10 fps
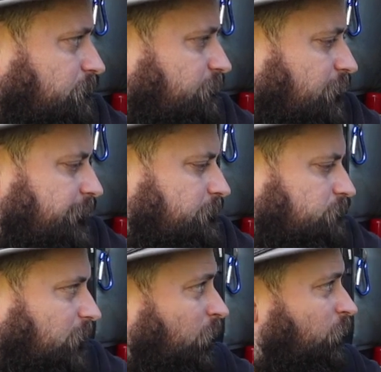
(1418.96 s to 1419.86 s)
So
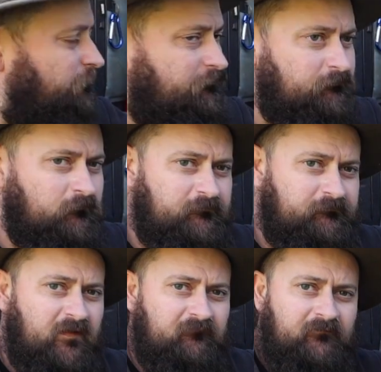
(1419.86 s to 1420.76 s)
all this sort of
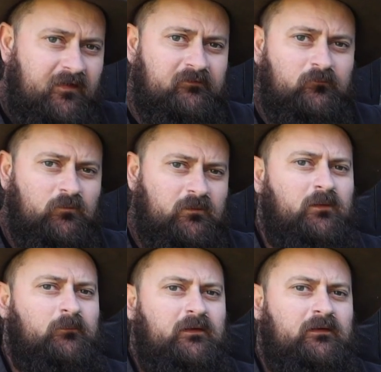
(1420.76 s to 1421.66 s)
stuff, nothing will
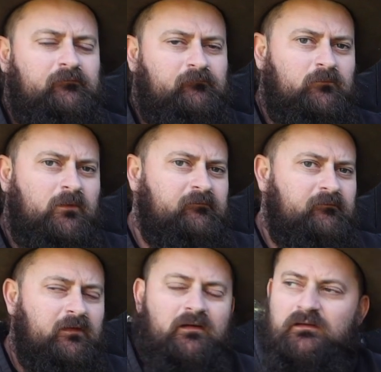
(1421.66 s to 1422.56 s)
come out, it's always
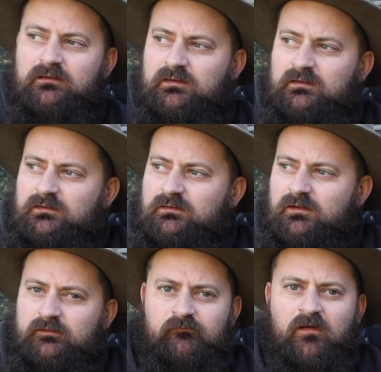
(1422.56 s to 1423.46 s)
here.
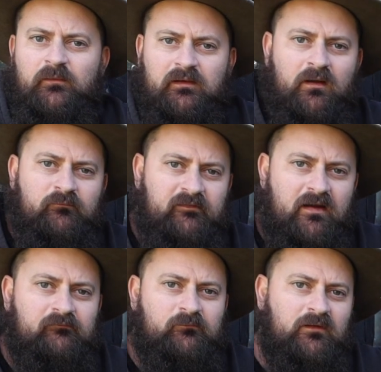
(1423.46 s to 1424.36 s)
The only time it comes
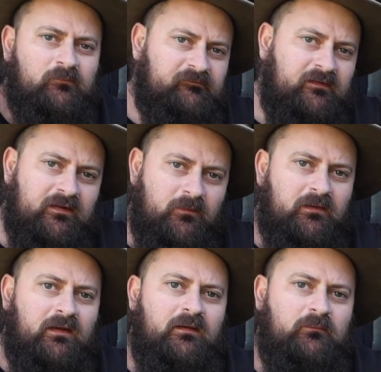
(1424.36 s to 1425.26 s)
out is when I'm setting up
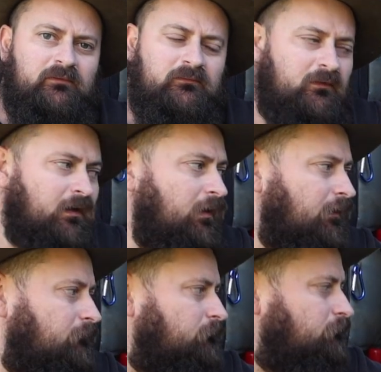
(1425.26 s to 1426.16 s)
camp,
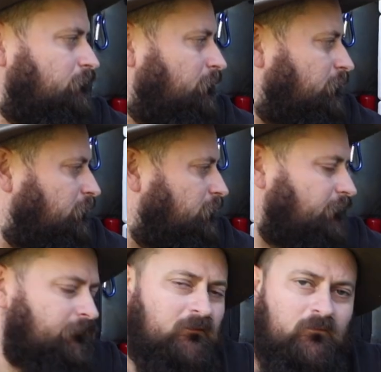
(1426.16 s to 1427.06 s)
and
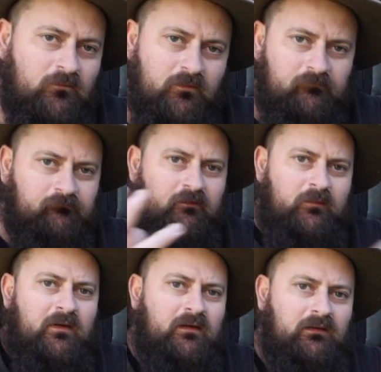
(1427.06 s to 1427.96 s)
then it all goes
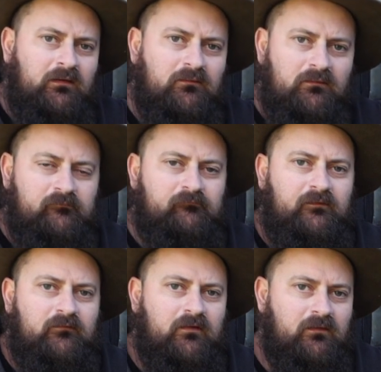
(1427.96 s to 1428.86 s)
straight back in and it's
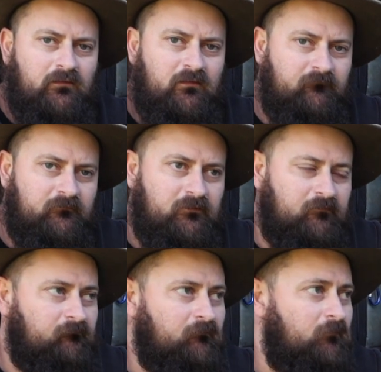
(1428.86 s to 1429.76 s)
there ready to go for the
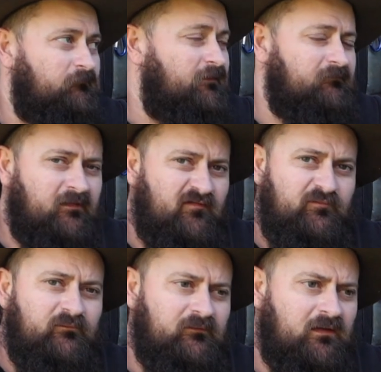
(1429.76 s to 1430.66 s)
next time. So that's how I've
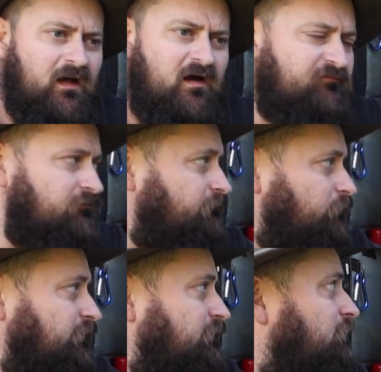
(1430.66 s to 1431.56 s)
built the car, for it
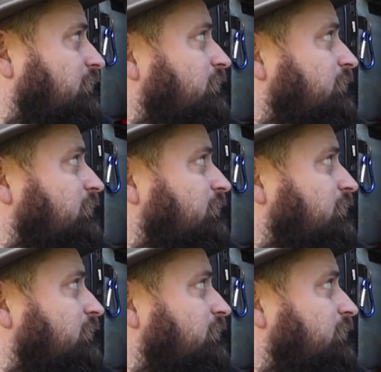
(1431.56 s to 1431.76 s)
to be